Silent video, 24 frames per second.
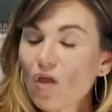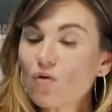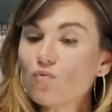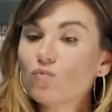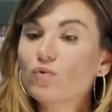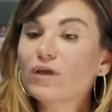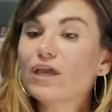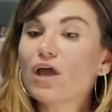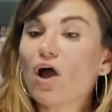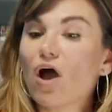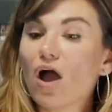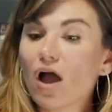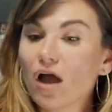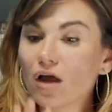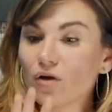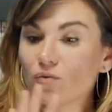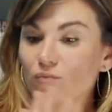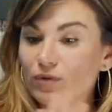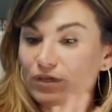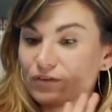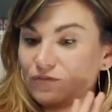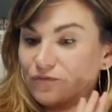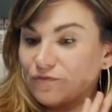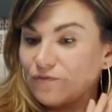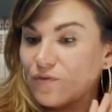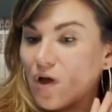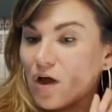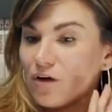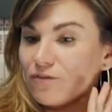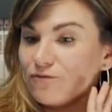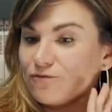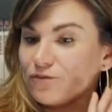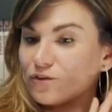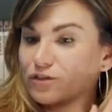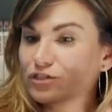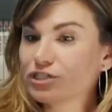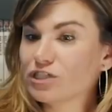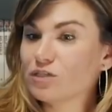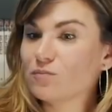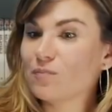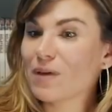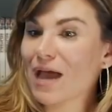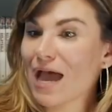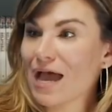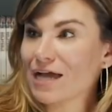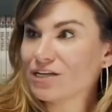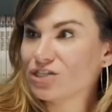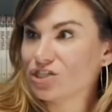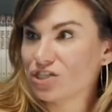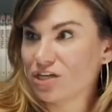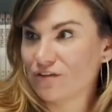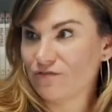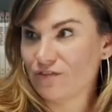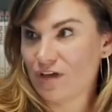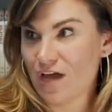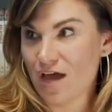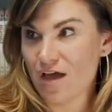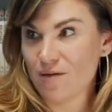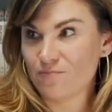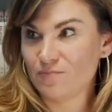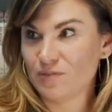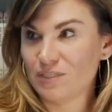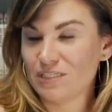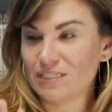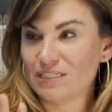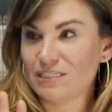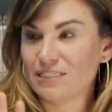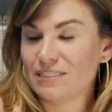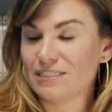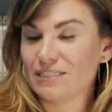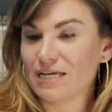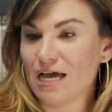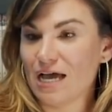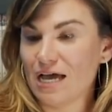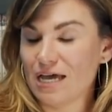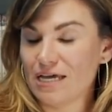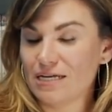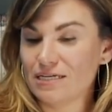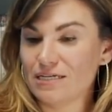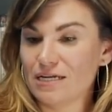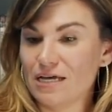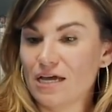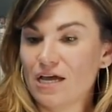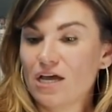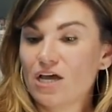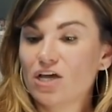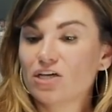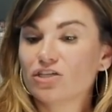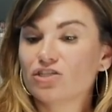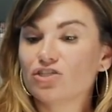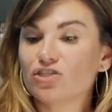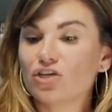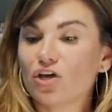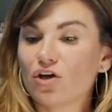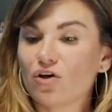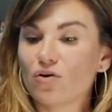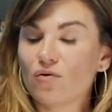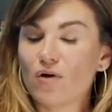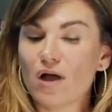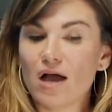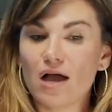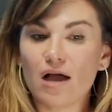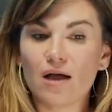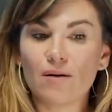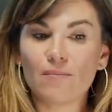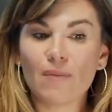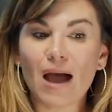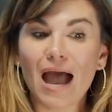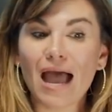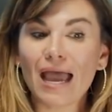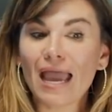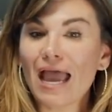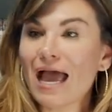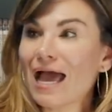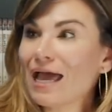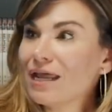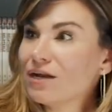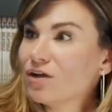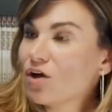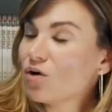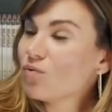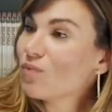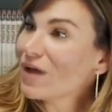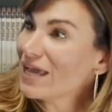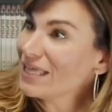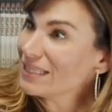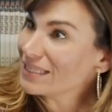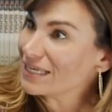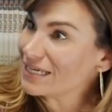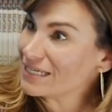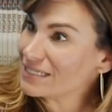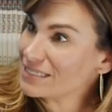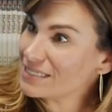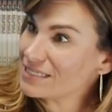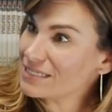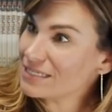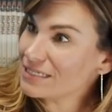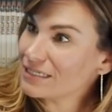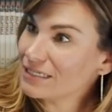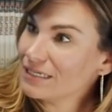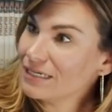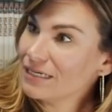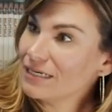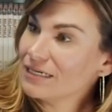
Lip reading: We are. Our first batch of cups is done. So I had a wait list.